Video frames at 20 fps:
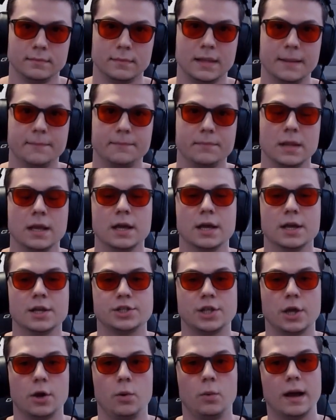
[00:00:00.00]
Yep.
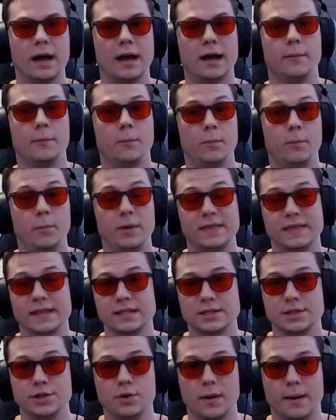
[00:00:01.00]
So with
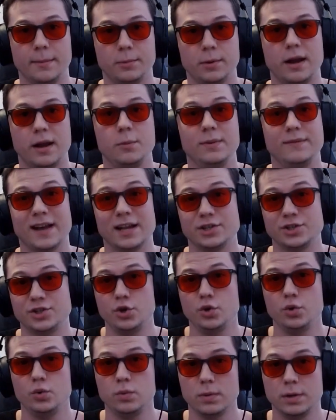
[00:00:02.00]
this new upgrade, we've got
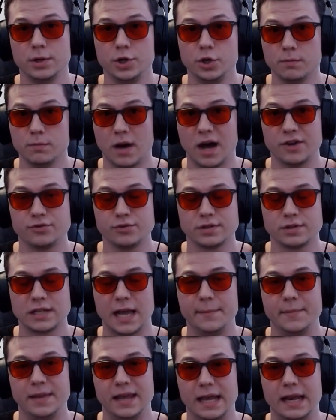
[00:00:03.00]
two new modules
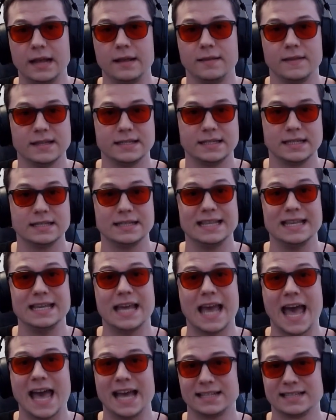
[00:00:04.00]
coming in it. This is
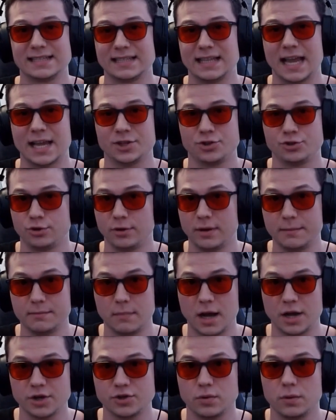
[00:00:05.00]
the x/drip
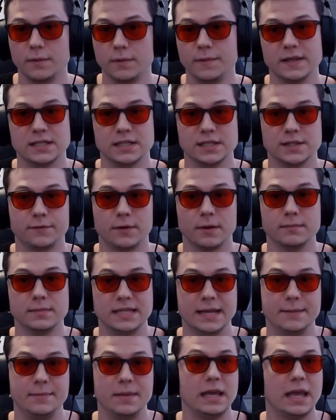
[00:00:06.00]
module. This is from
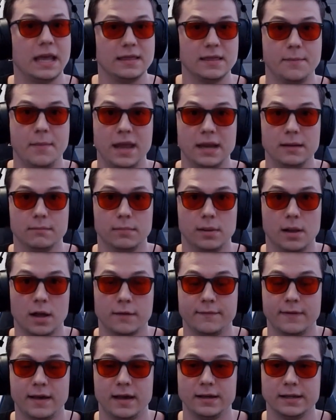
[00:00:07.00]
Demi and the Maiden
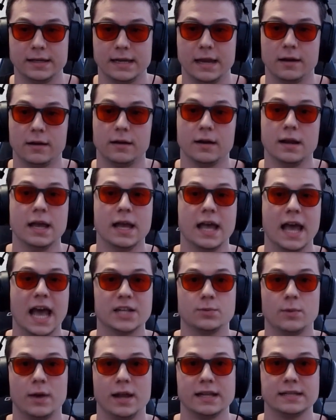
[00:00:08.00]
Block Validator,
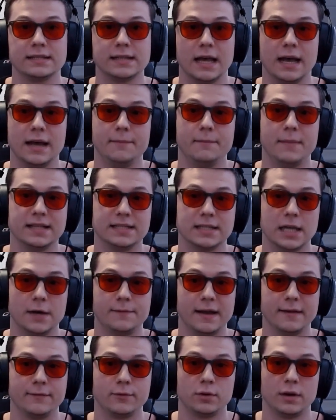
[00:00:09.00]
as well as
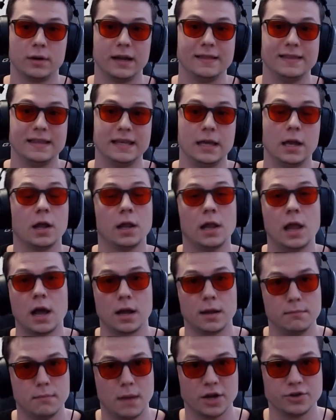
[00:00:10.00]
myself, I've created the
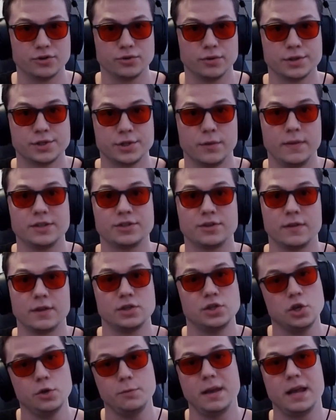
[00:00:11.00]
clock module. So these are the
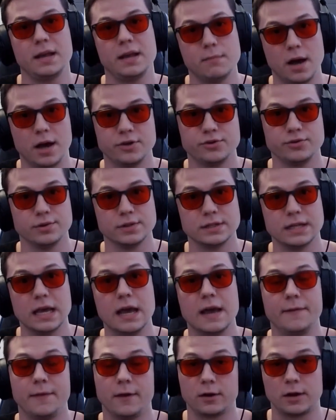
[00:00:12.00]
two big modules
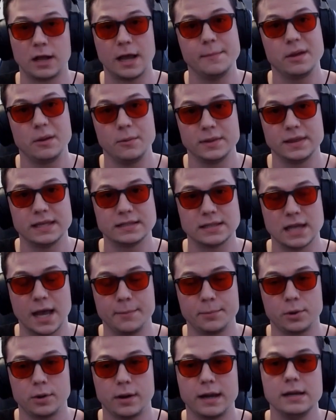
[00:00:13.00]
that are coming with this
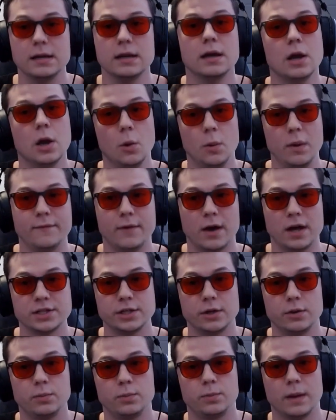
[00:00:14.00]
upgrade. We've
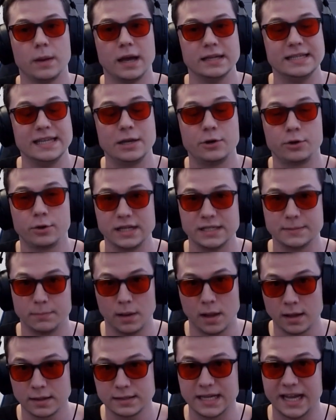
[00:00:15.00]
also decreased
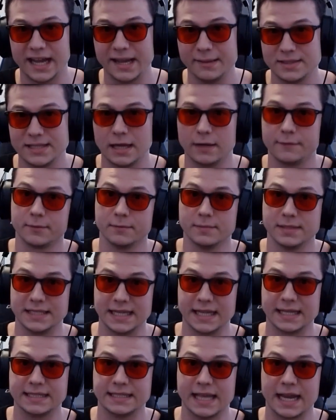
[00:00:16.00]
block times down from
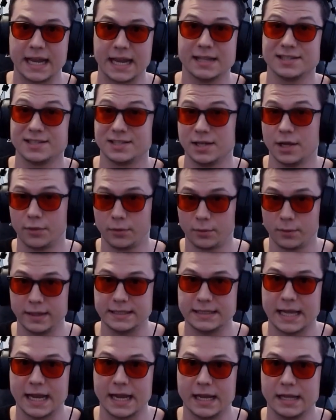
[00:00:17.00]
6 seconds to 3
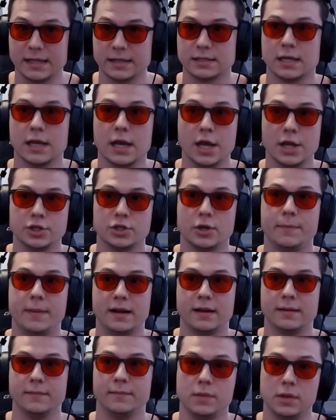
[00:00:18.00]
seconds. So
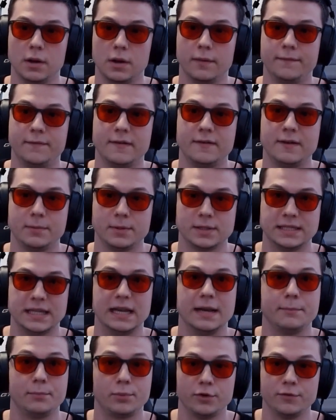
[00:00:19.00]
about a
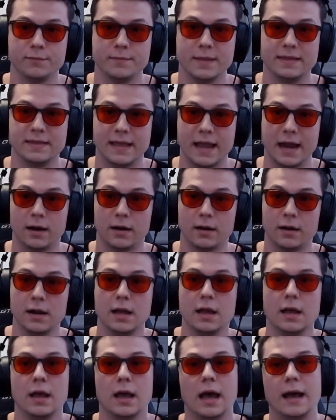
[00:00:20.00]
50% improvement there.
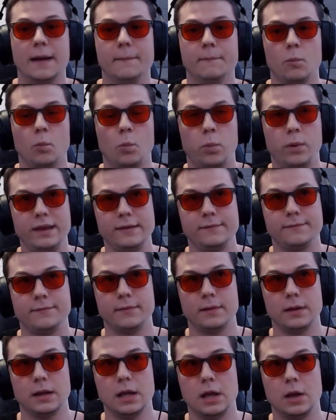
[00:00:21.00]
We've
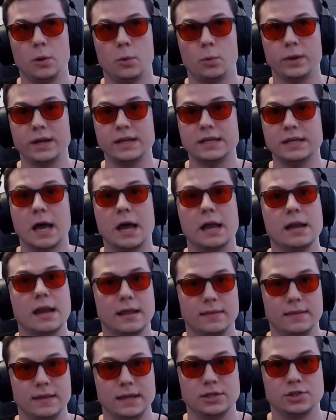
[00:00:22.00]

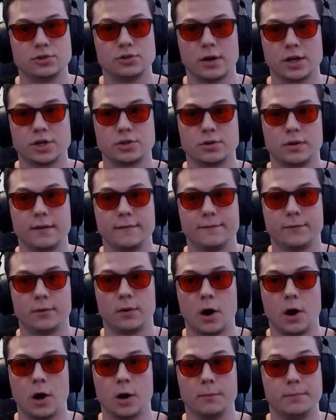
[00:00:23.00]
redone the structuring
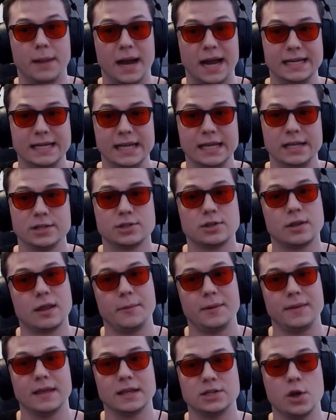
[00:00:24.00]
our bindings so that
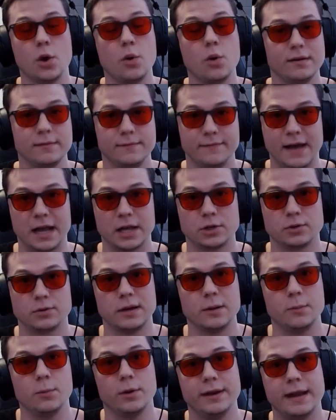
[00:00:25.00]
way the token
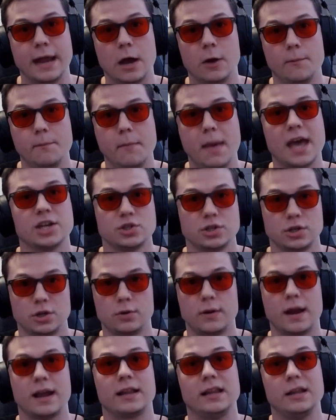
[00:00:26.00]
factory will now mesh
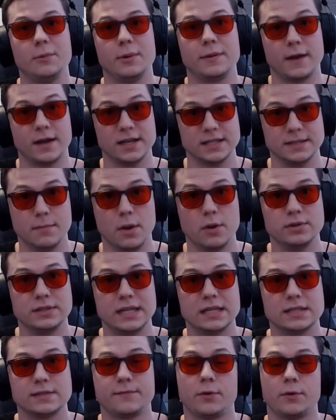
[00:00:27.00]
correctly with
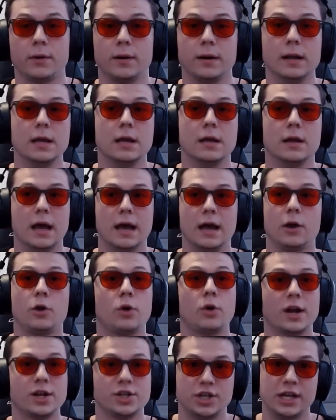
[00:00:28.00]
Osmosis for
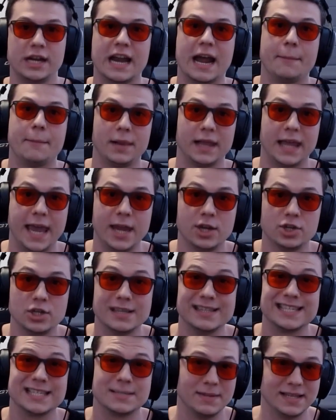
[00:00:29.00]
cross-chain
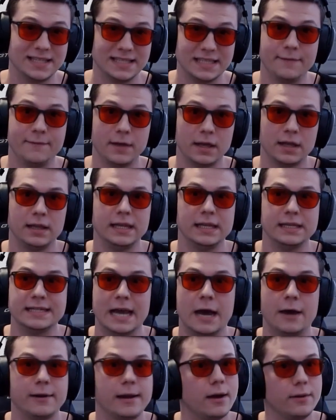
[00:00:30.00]
applications. Specifically,
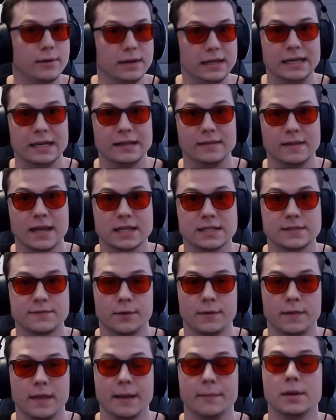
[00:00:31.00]
DAO needed this
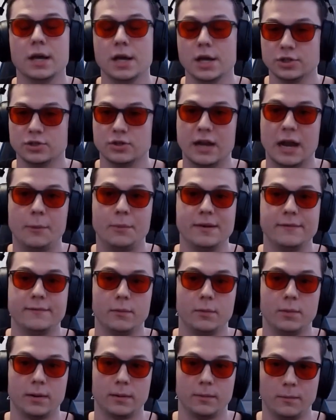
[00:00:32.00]
for them. So now
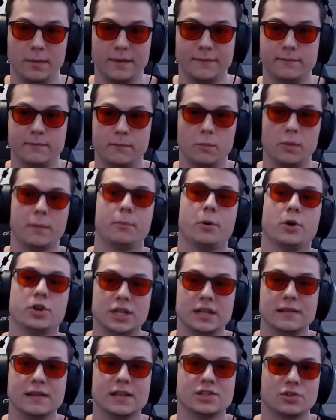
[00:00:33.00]
we're
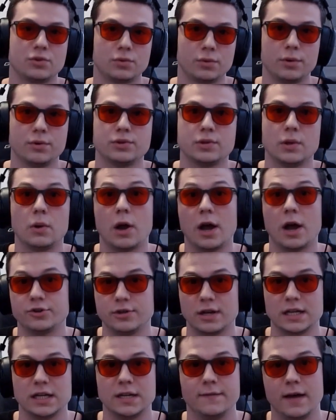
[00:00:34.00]
pushing this through so
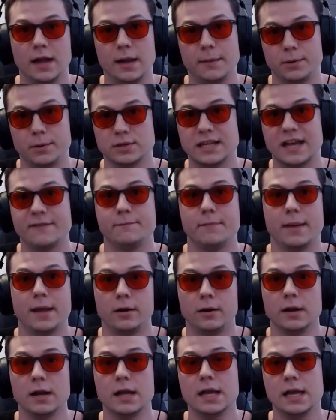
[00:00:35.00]
contract developers have
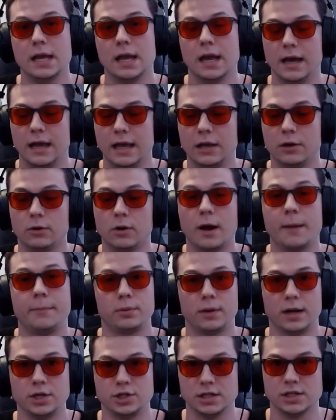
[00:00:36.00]
better
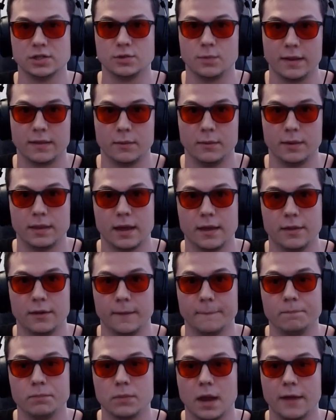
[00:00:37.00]
interoperations with
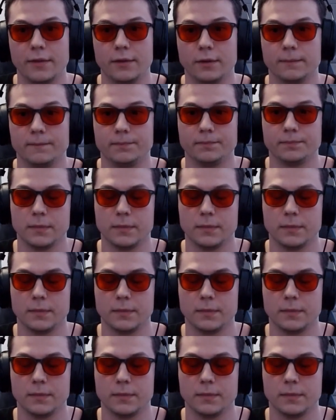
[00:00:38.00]
other